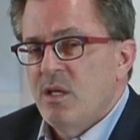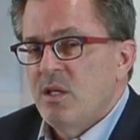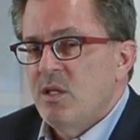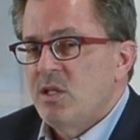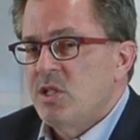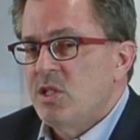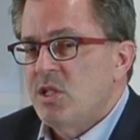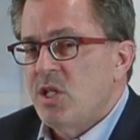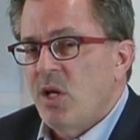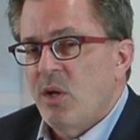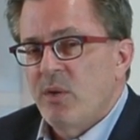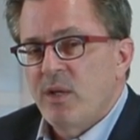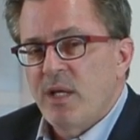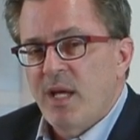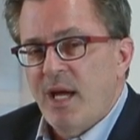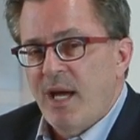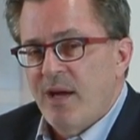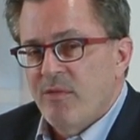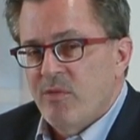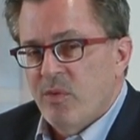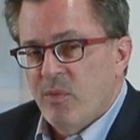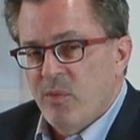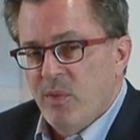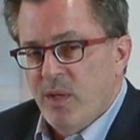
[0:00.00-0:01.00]
So you
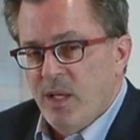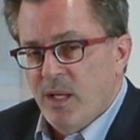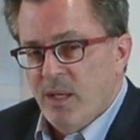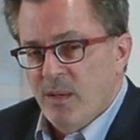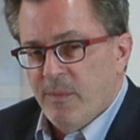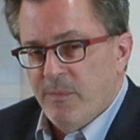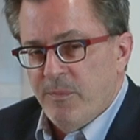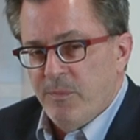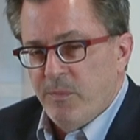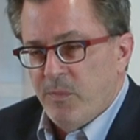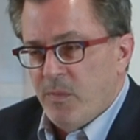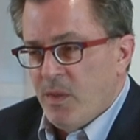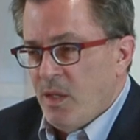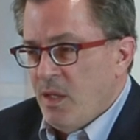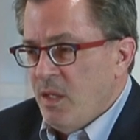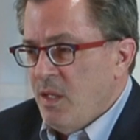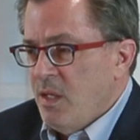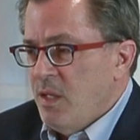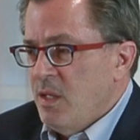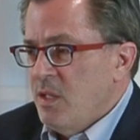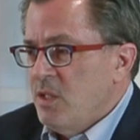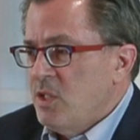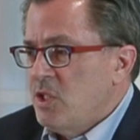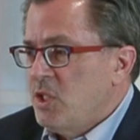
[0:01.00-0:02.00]
have a will.
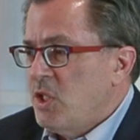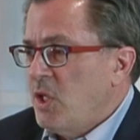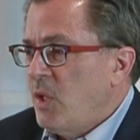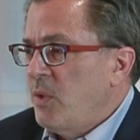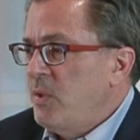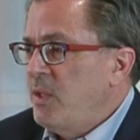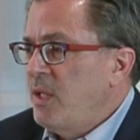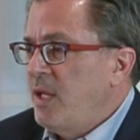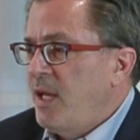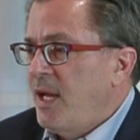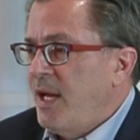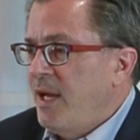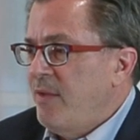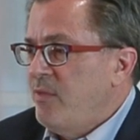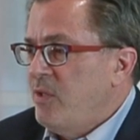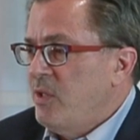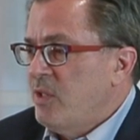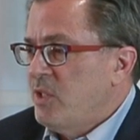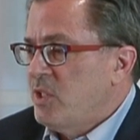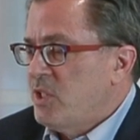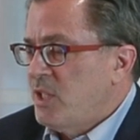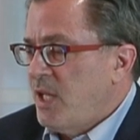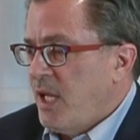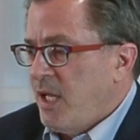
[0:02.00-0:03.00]
So you have your
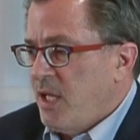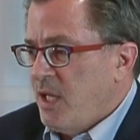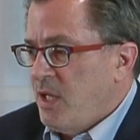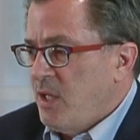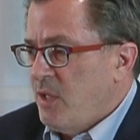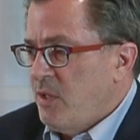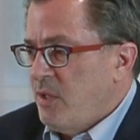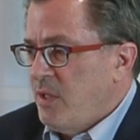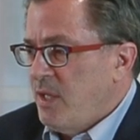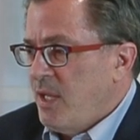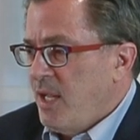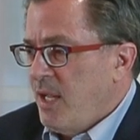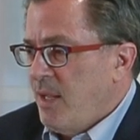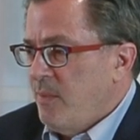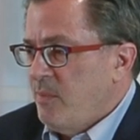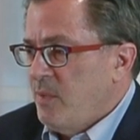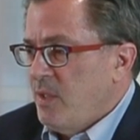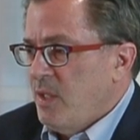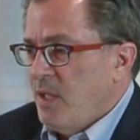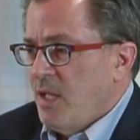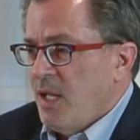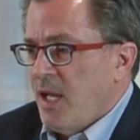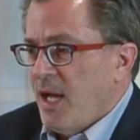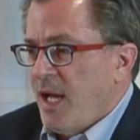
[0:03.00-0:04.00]
executor name,
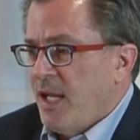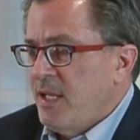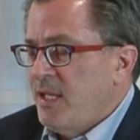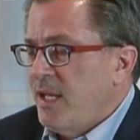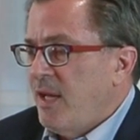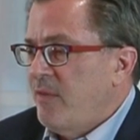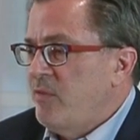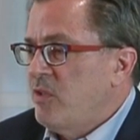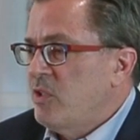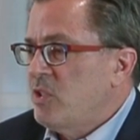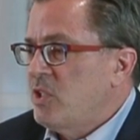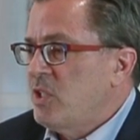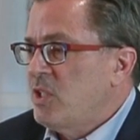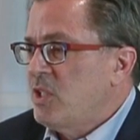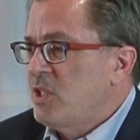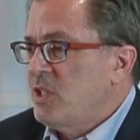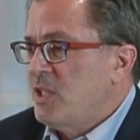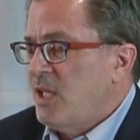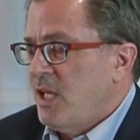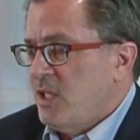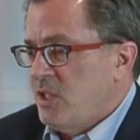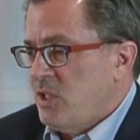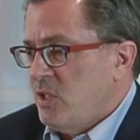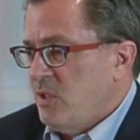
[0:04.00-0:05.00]
and you have your
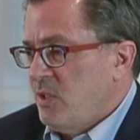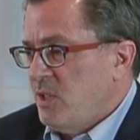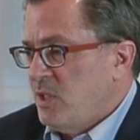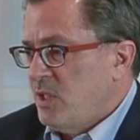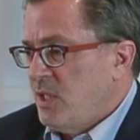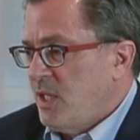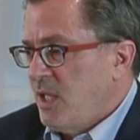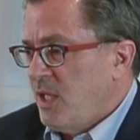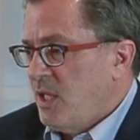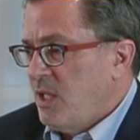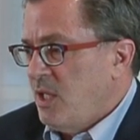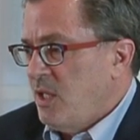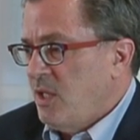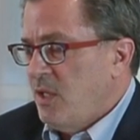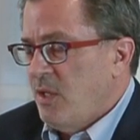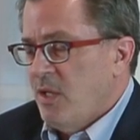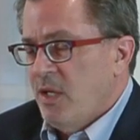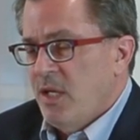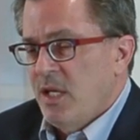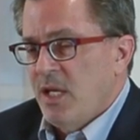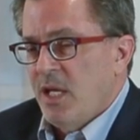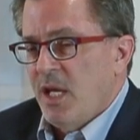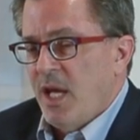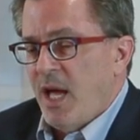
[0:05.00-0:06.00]
successor
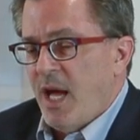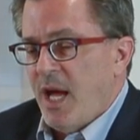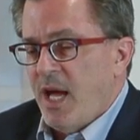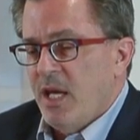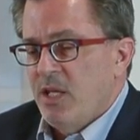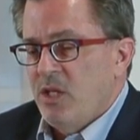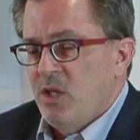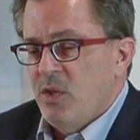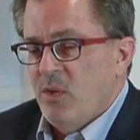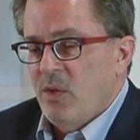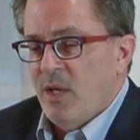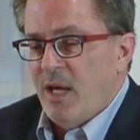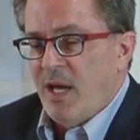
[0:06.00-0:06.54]
executor, and you